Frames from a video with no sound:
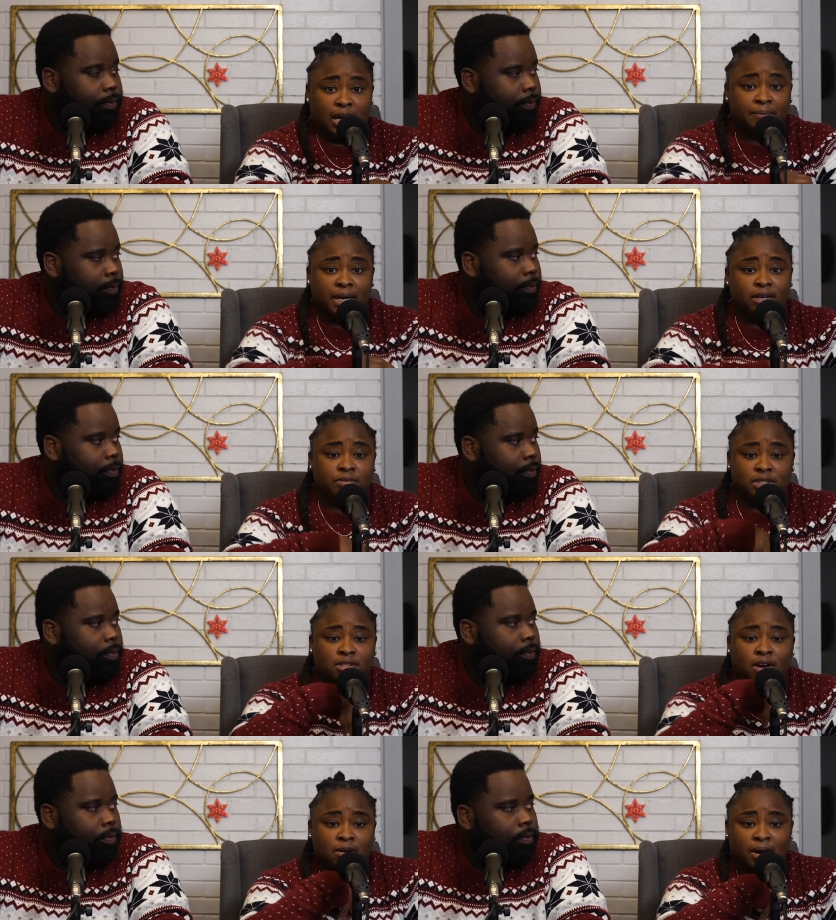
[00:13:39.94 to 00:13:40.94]
Speaker 1: I'm not even
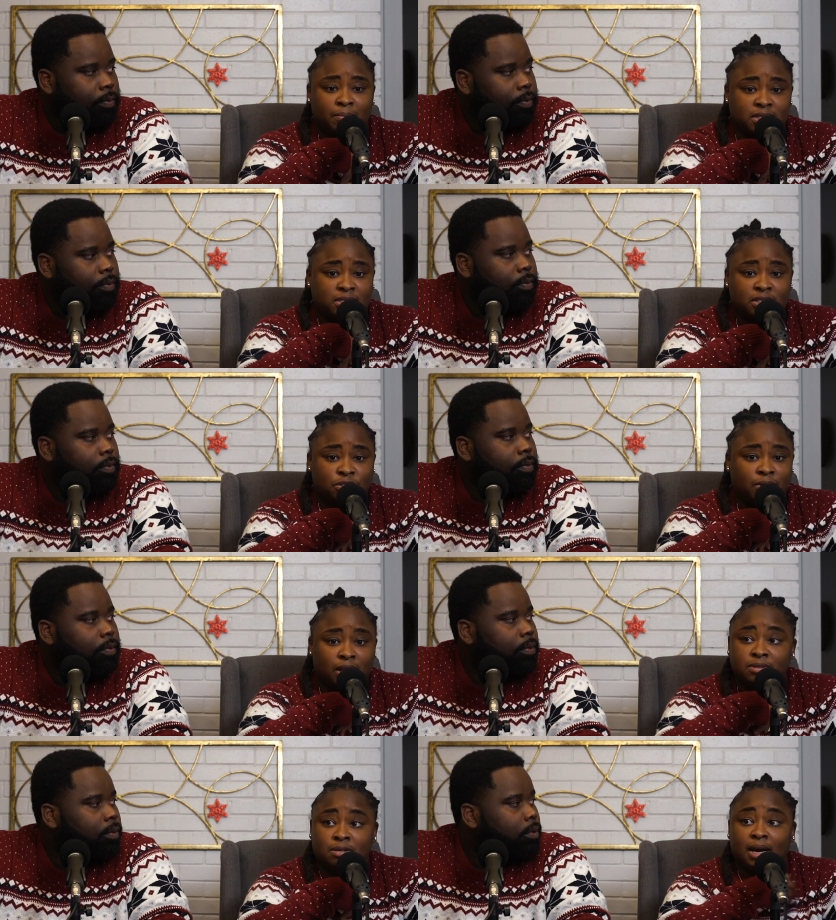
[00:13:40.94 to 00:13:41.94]
just talking about my
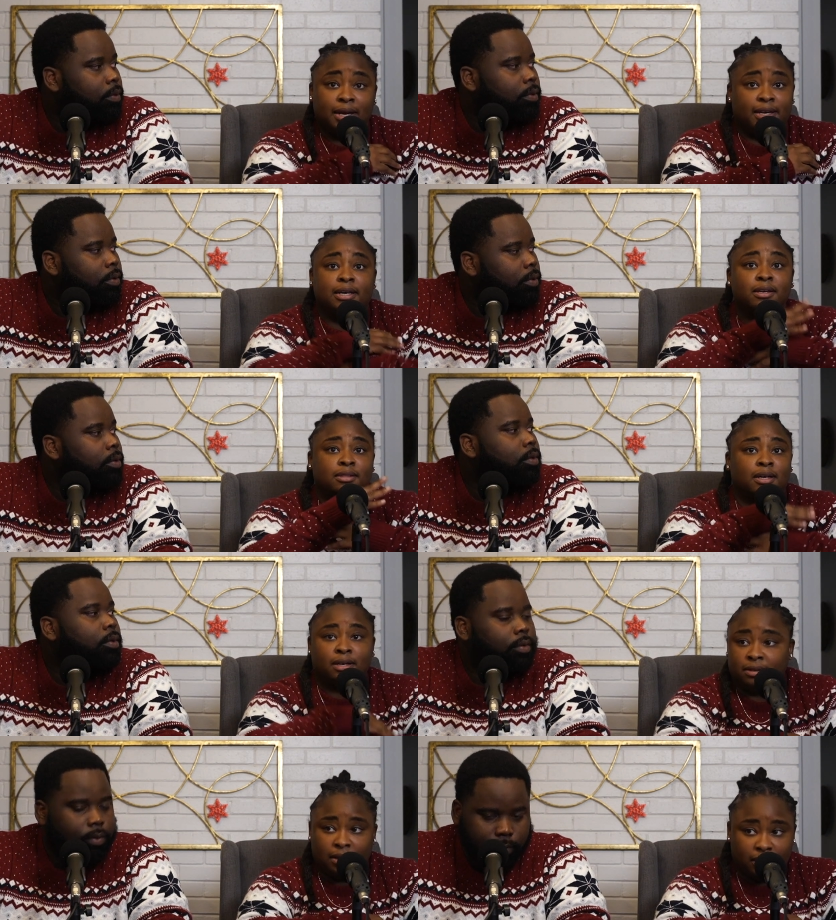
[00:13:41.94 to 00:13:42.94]
sexuality, I'm talking about
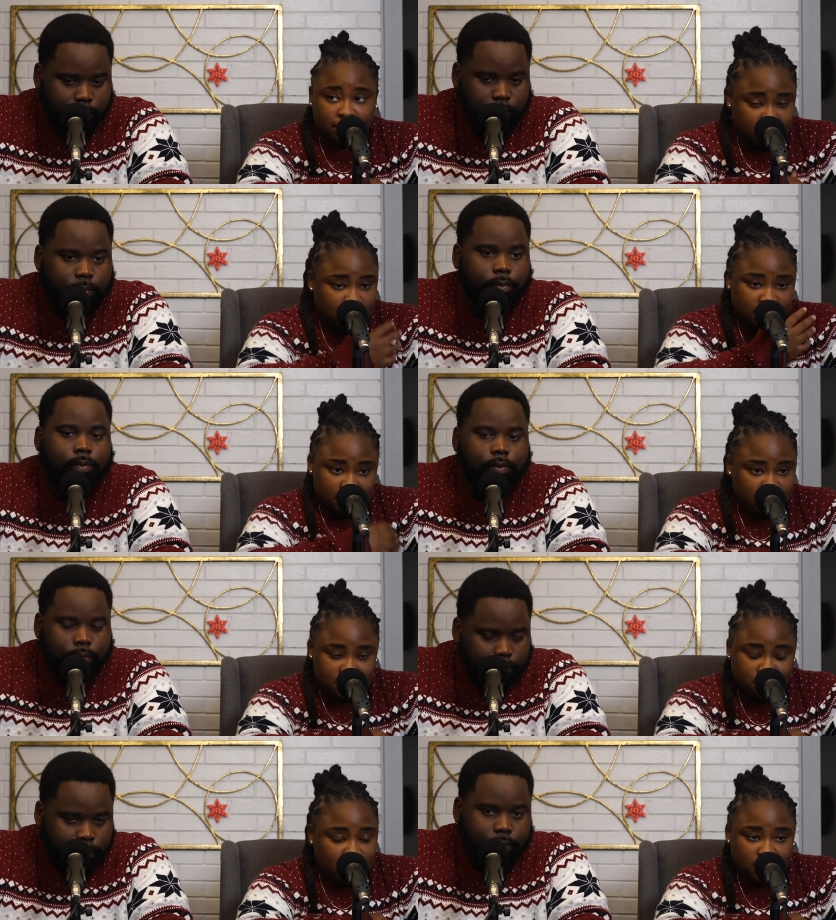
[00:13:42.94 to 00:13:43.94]
anything. Like
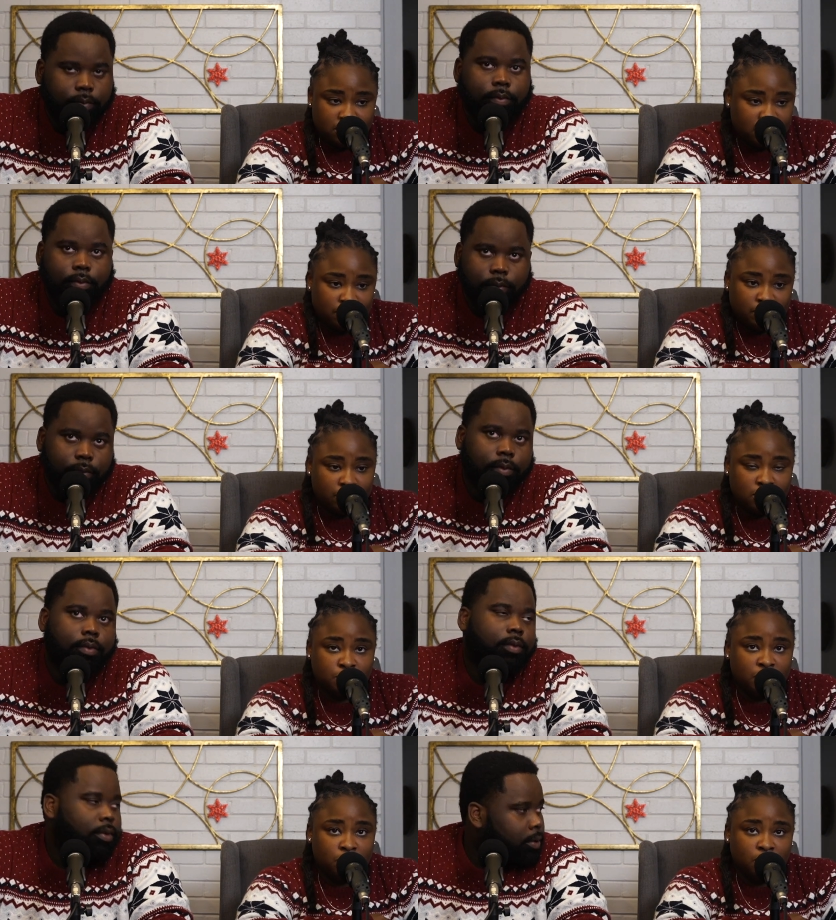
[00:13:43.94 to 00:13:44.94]
surround yourself with those
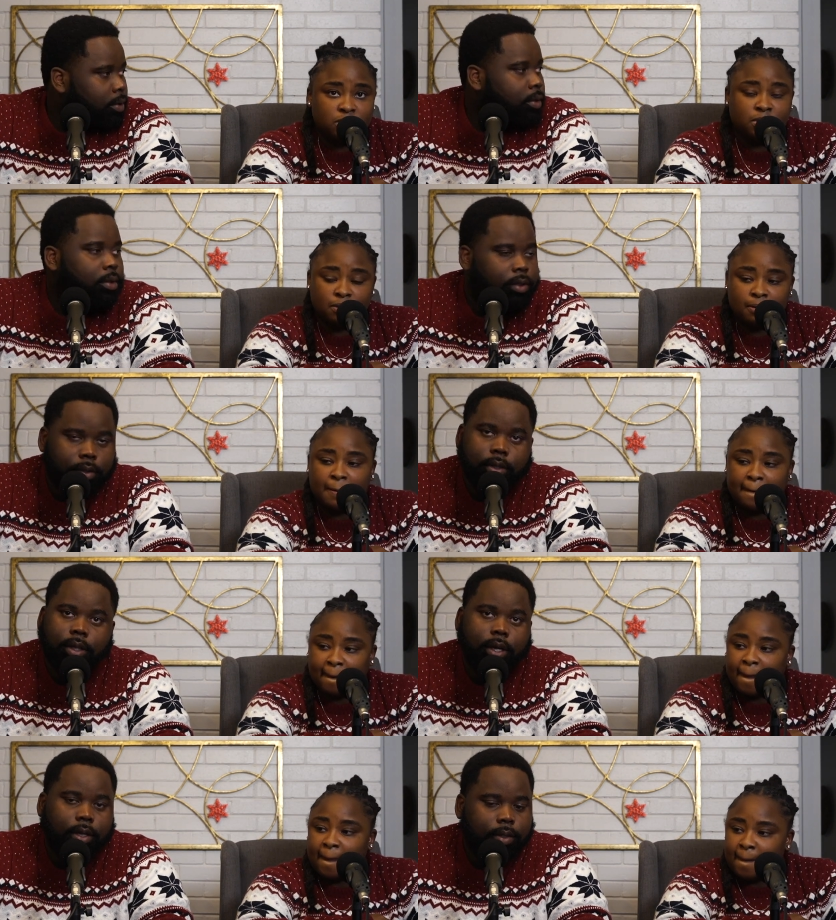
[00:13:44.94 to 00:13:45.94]
people. So
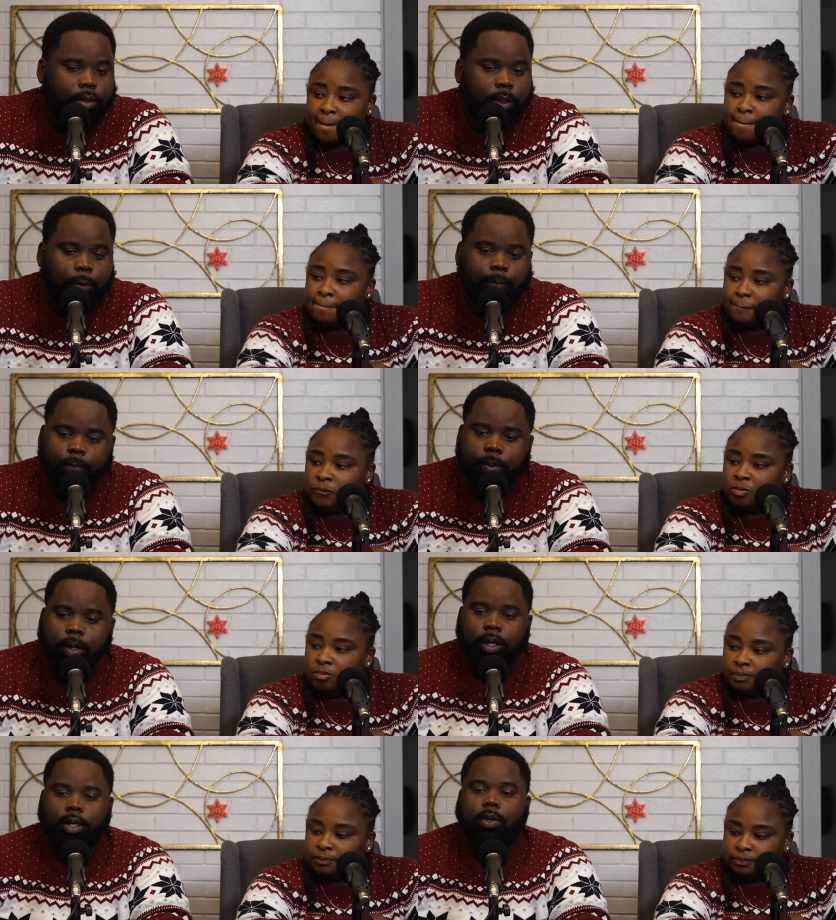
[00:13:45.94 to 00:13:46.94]
Speaker 2: yeah. So
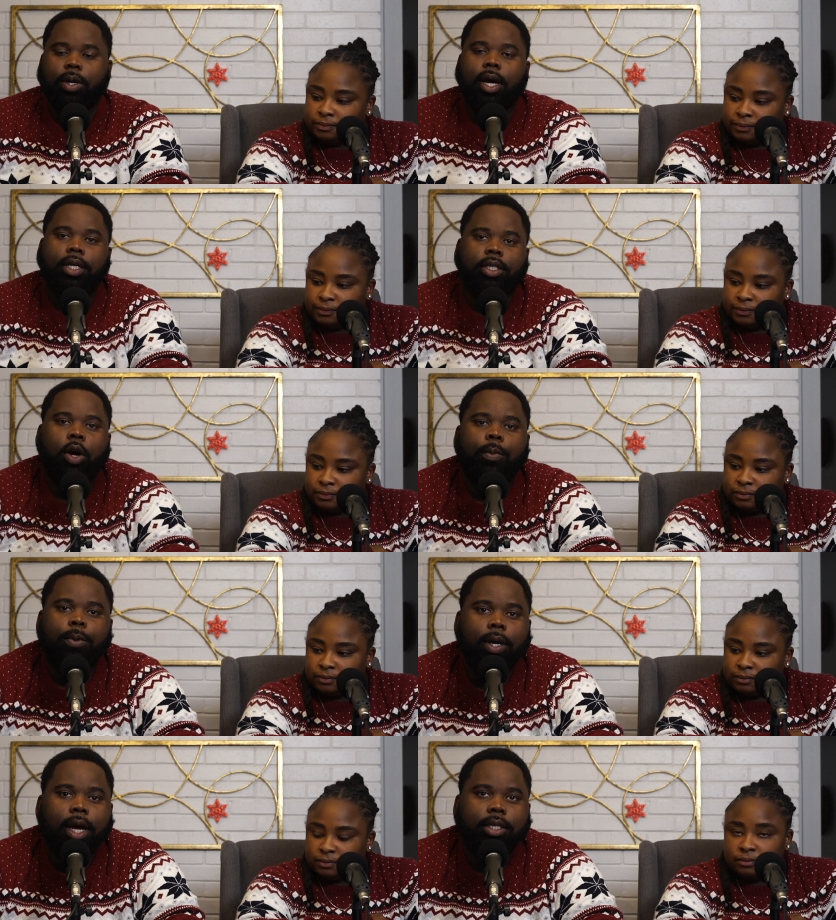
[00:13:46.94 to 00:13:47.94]
you guys, I hope
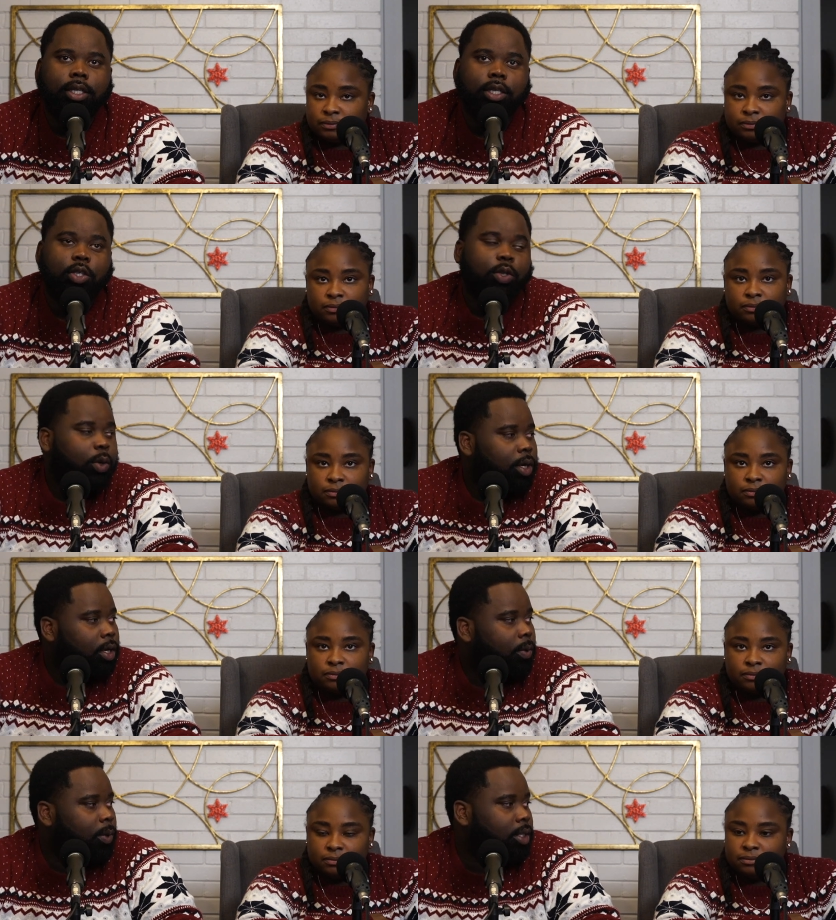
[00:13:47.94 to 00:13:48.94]
you guys
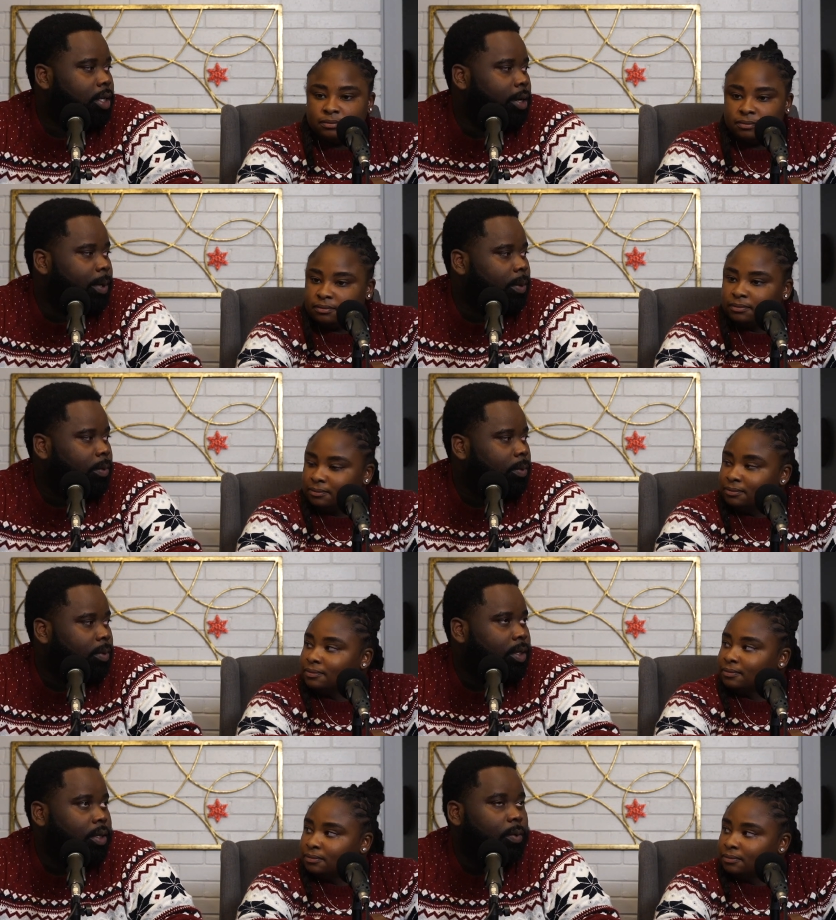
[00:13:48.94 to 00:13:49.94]
enjoy what's coming.
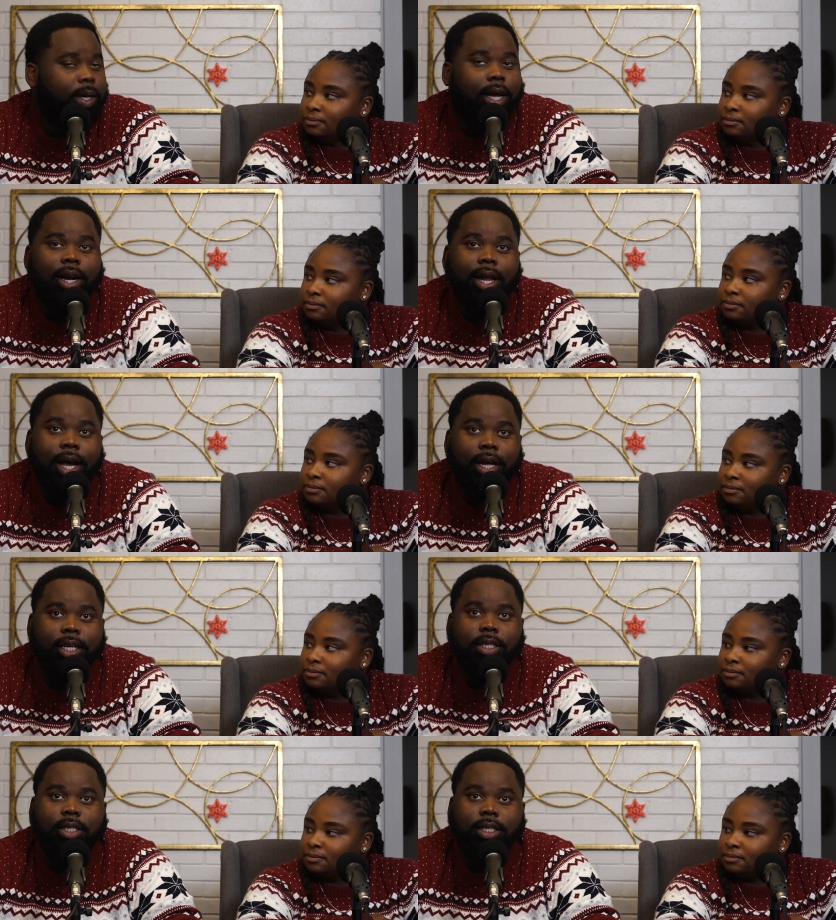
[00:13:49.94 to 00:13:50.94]
Mm-hmm. We got a lot of
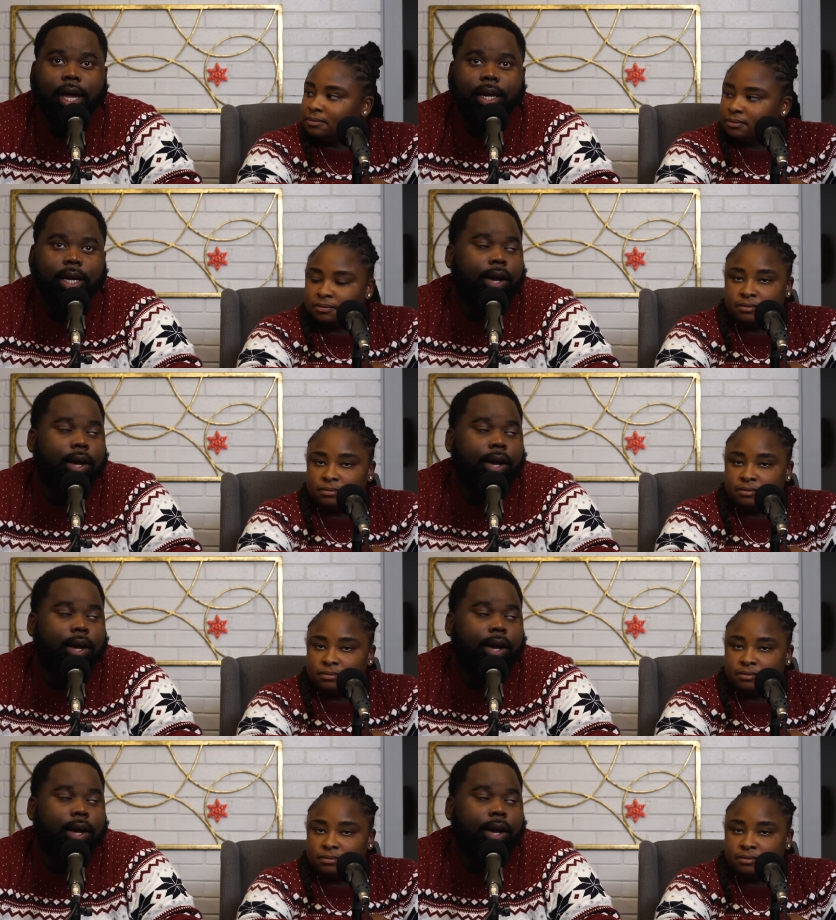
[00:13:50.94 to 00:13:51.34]
exciting